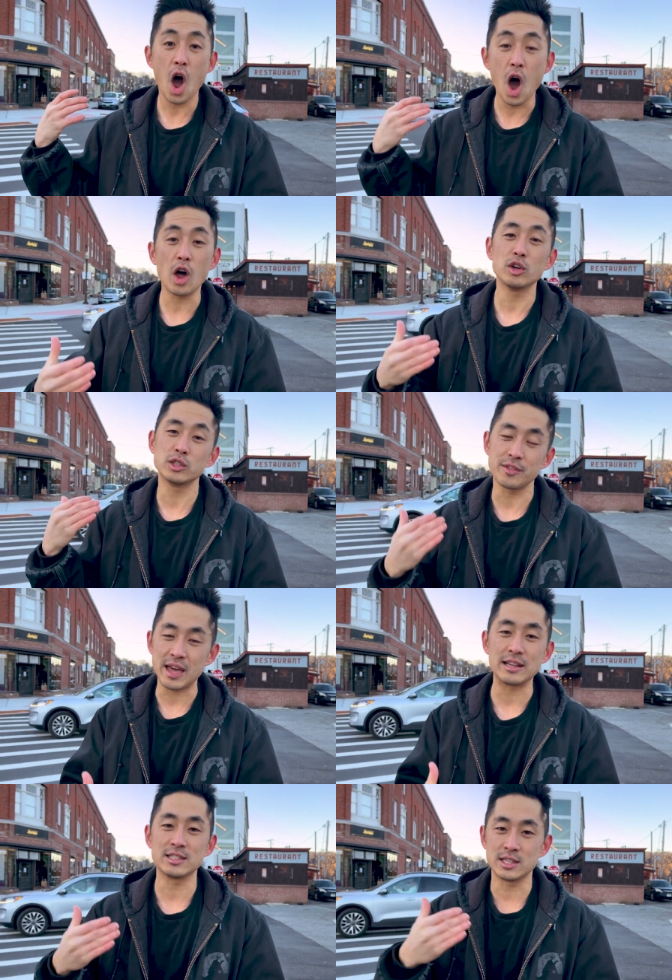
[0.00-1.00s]
hundreds of
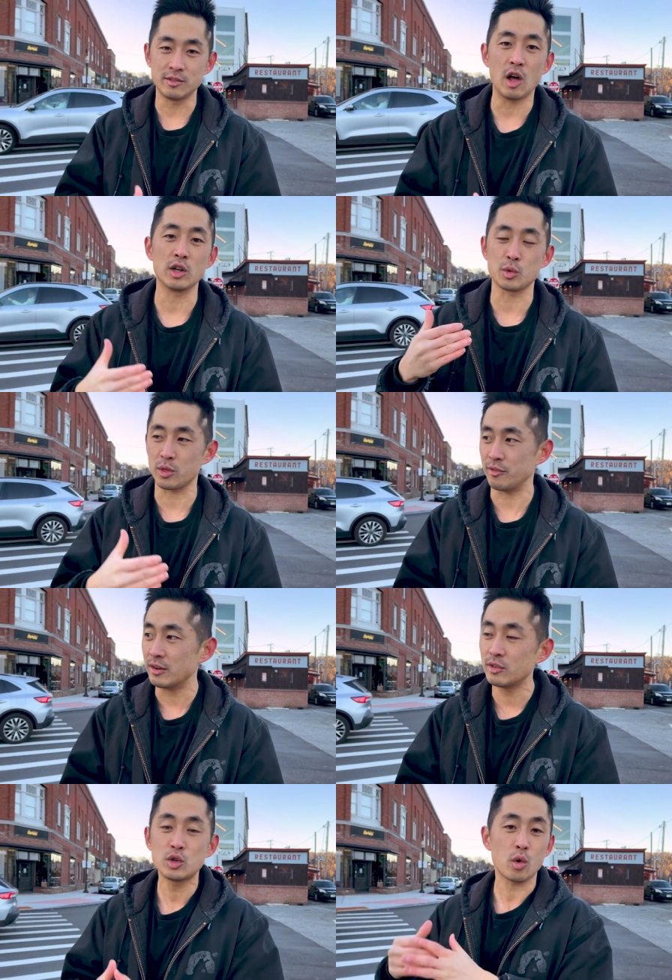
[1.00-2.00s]
thousands of dollars worth of
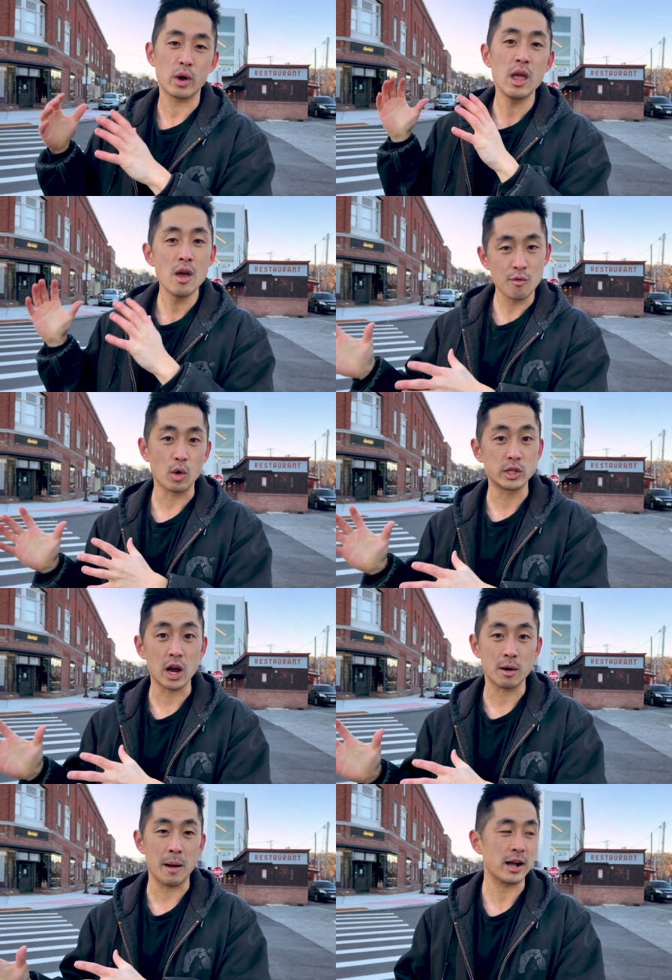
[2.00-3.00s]
inventory for
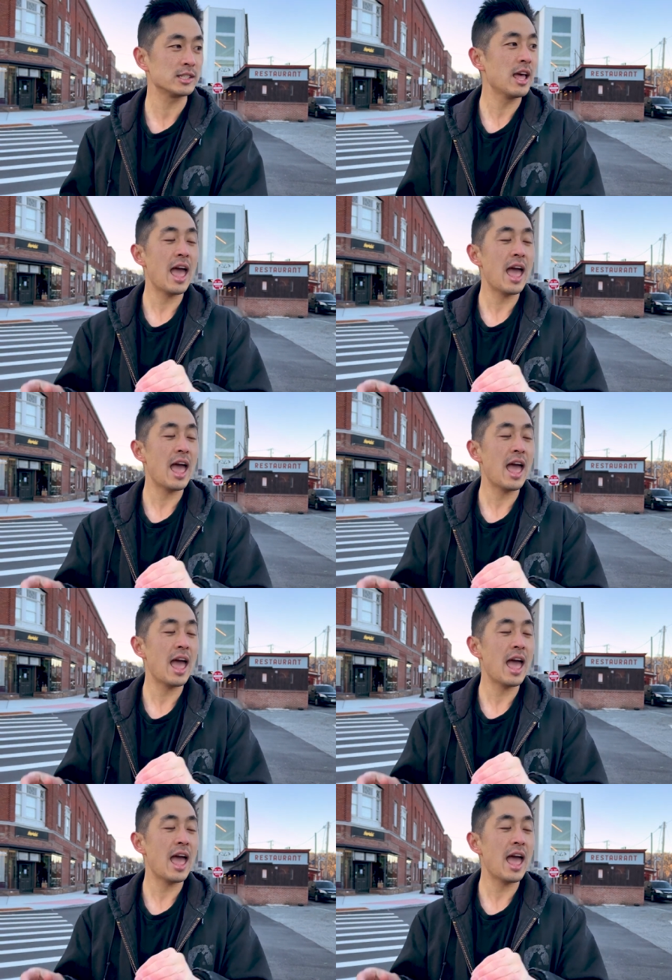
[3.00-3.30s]
Tucker Box.